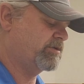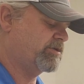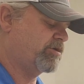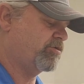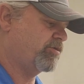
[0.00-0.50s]

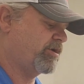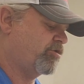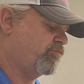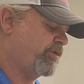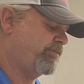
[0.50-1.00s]
So you
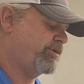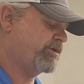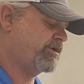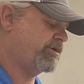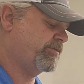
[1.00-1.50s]
open them
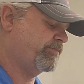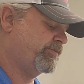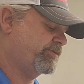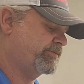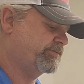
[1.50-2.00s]
up,
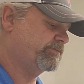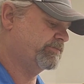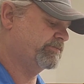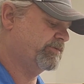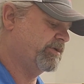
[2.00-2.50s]

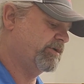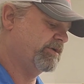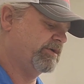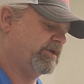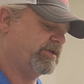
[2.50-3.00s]

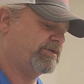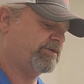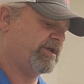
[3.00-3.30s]
get your